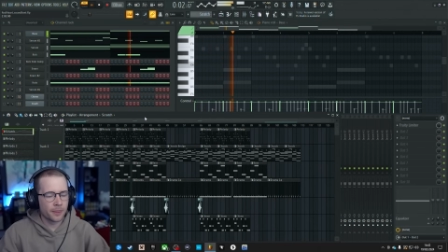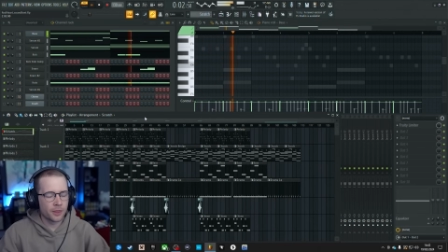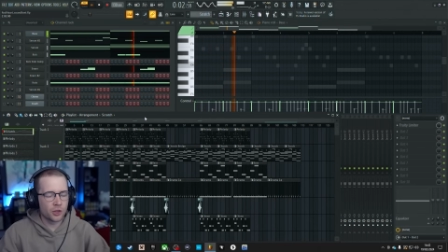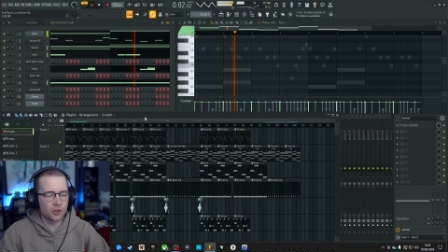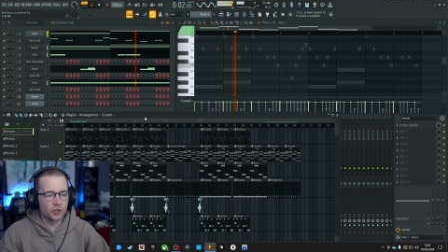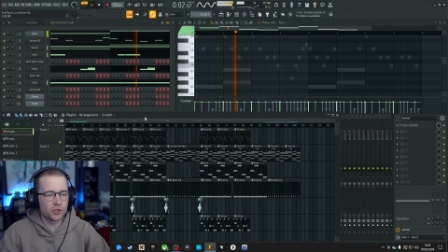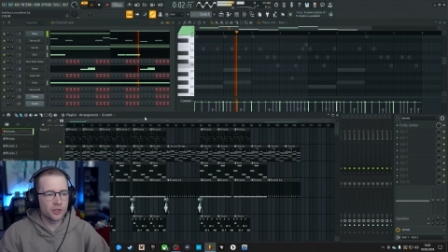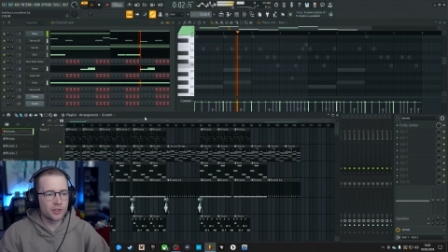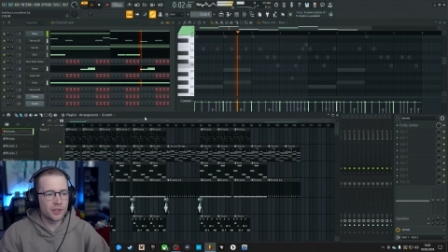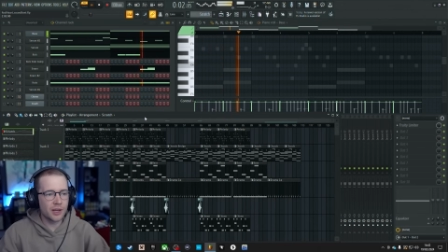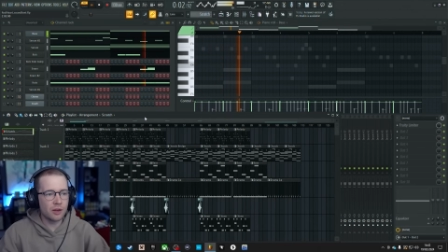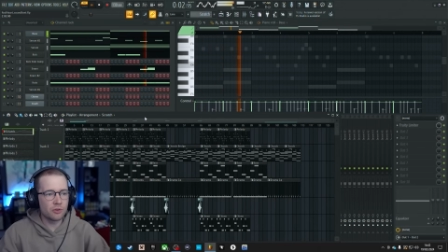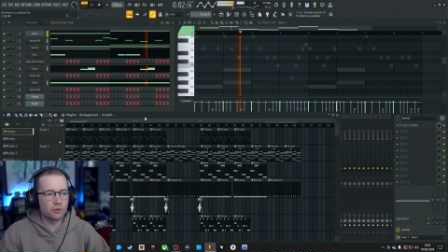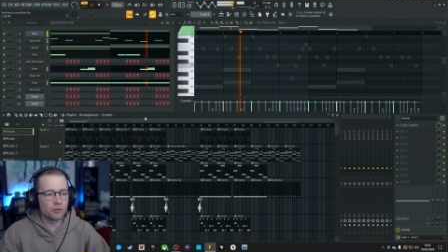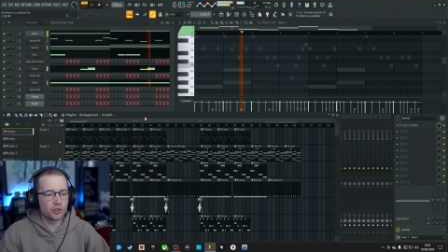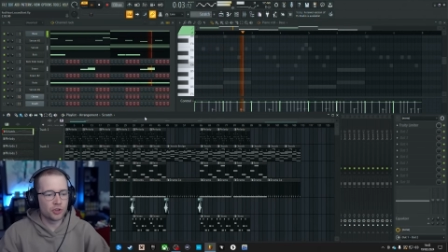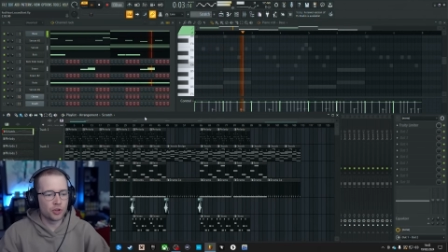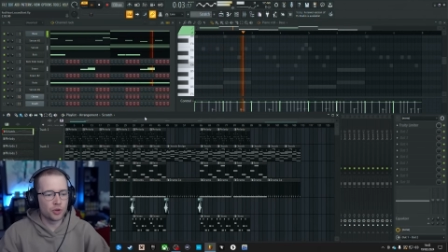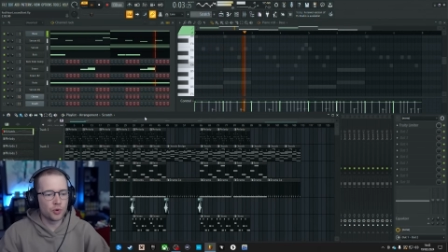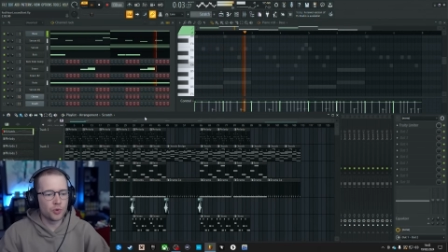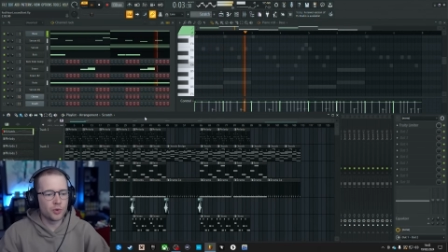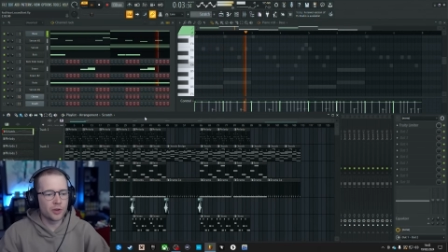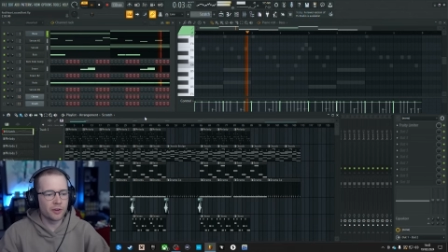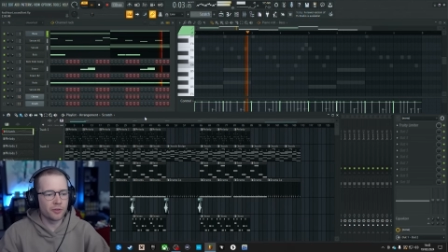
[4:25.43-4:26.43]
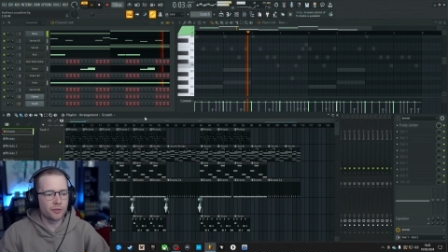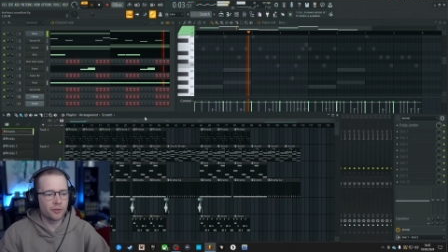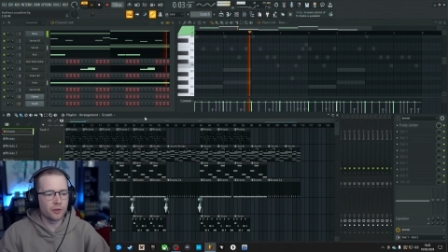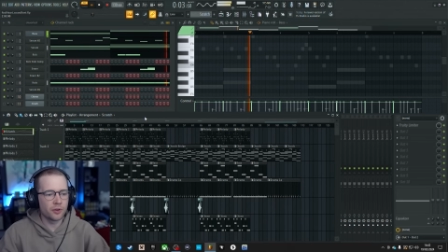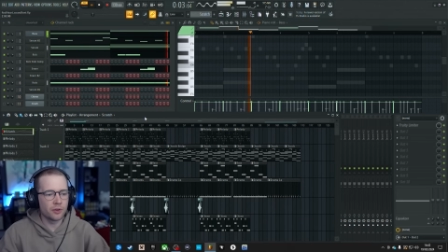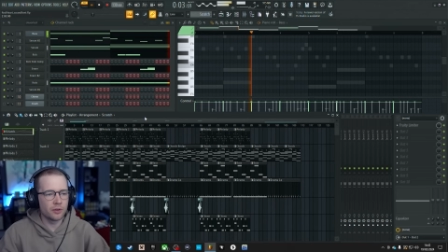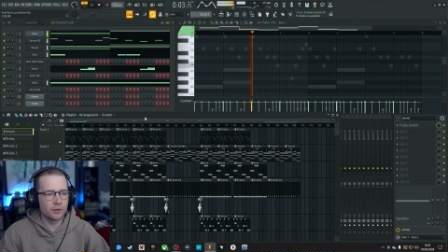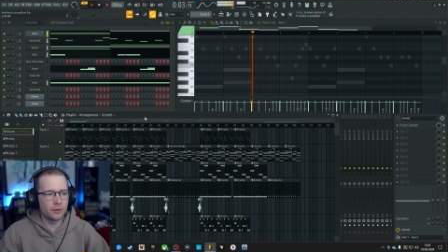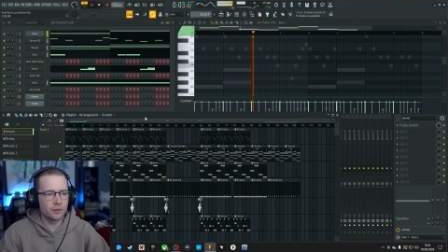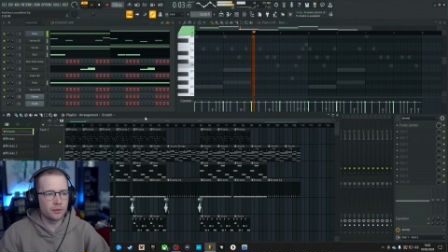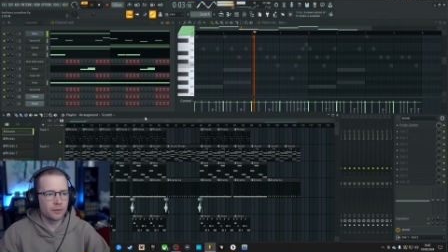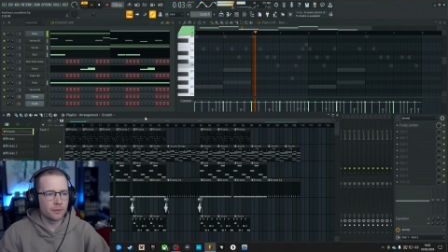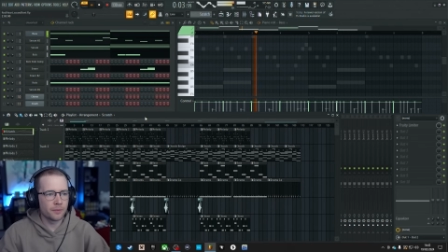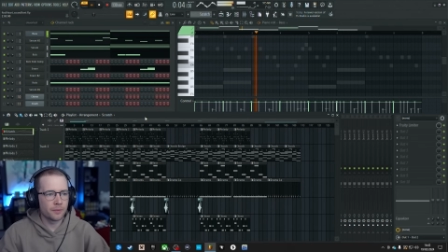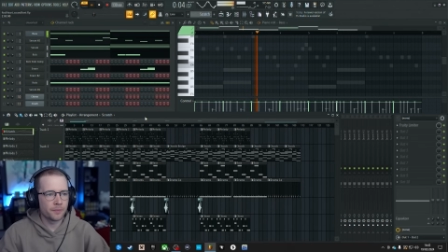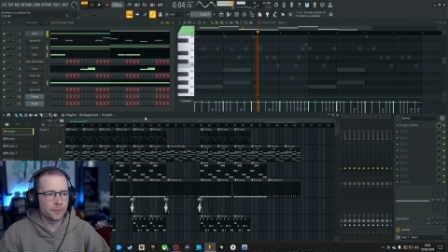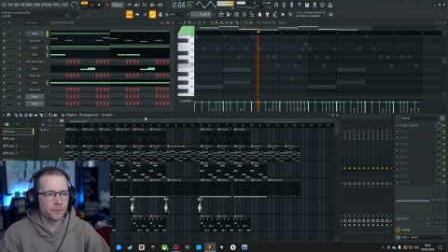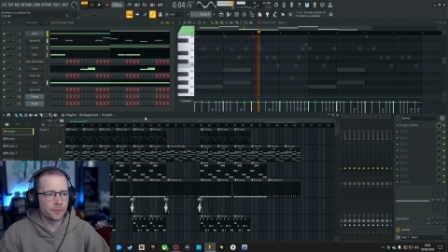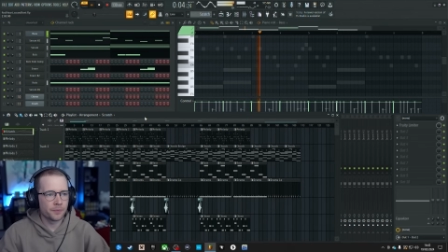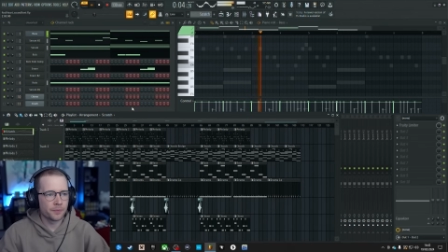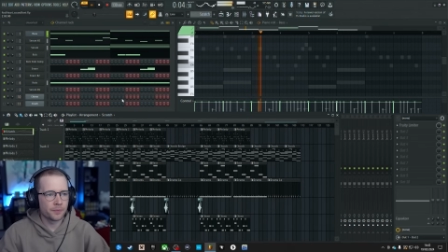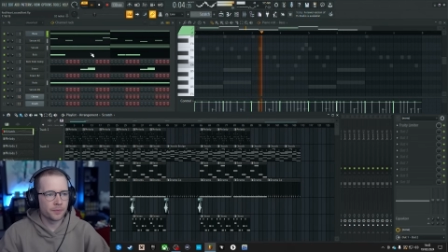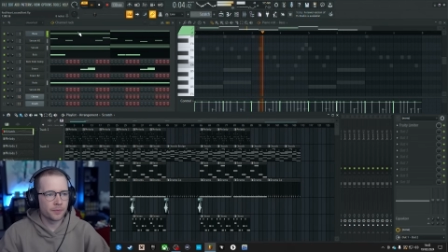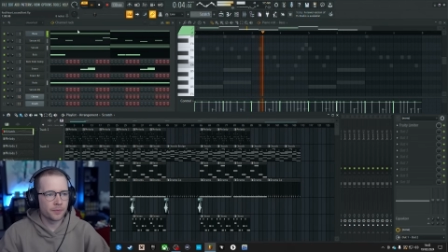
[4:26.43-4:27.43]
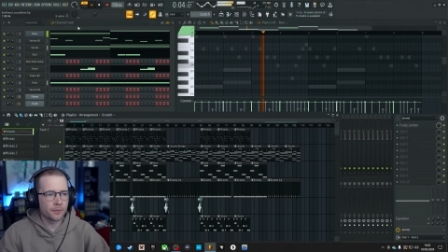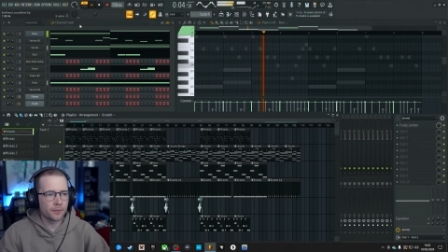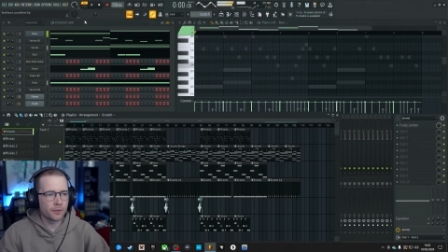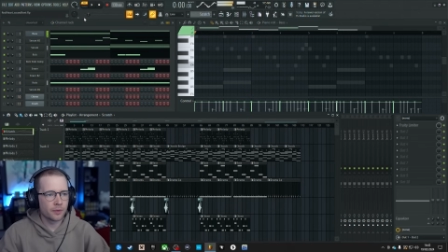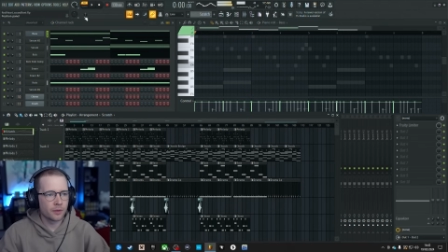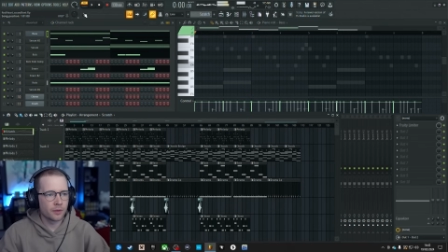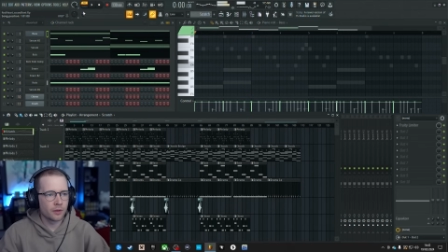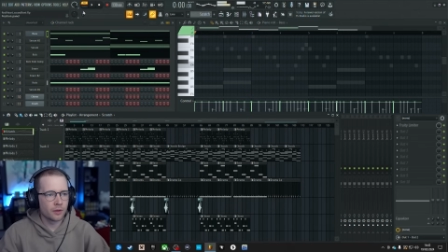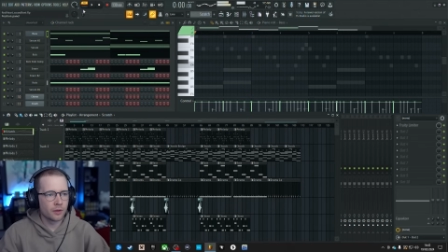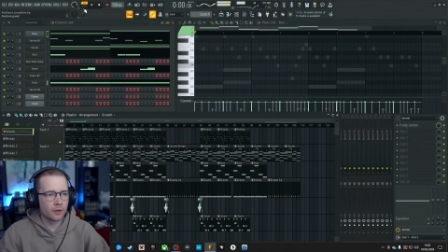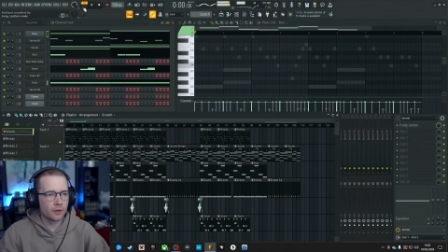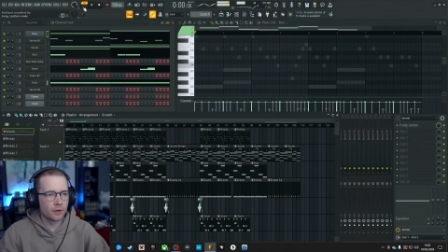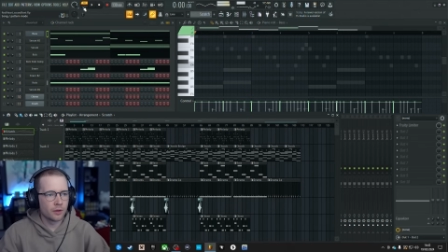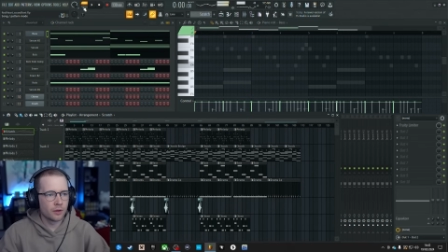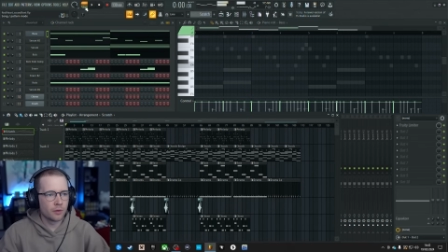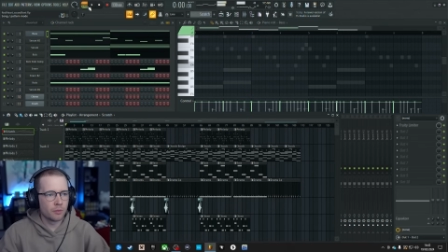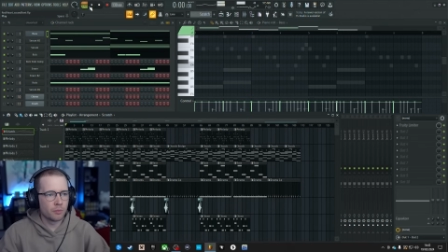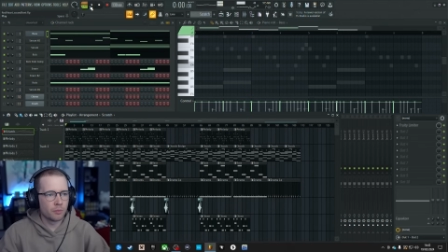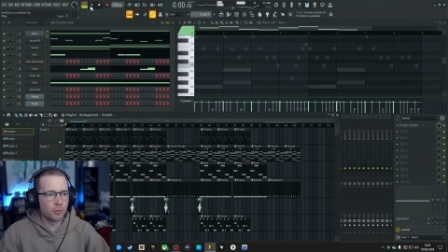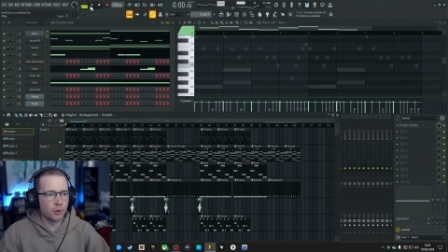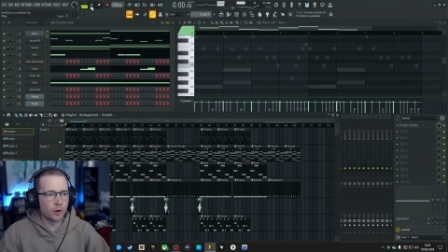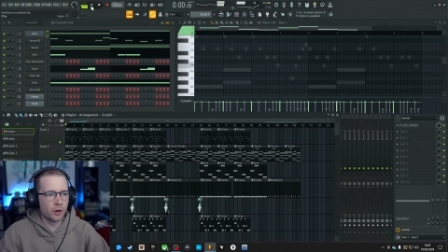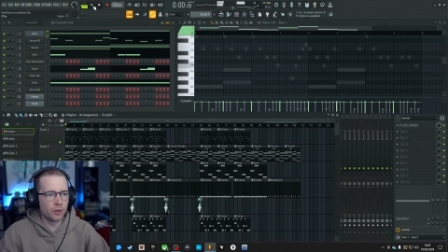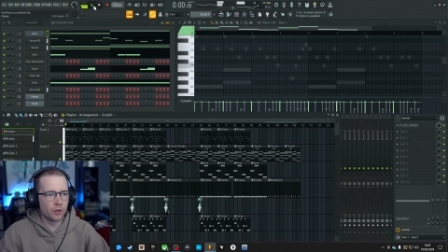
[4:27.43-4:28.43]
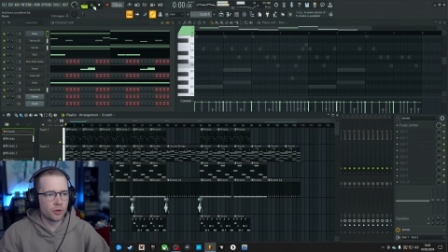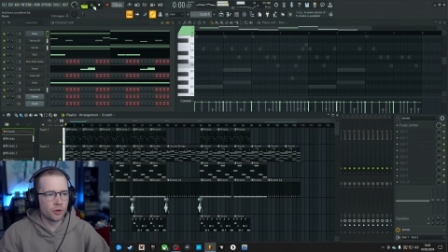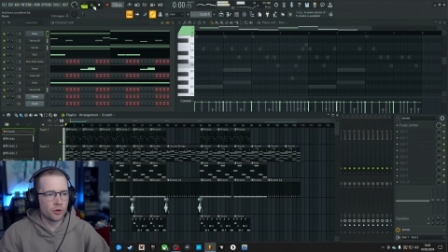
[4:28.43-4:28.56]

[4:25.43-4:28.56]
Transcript: Doesn't sound too different. But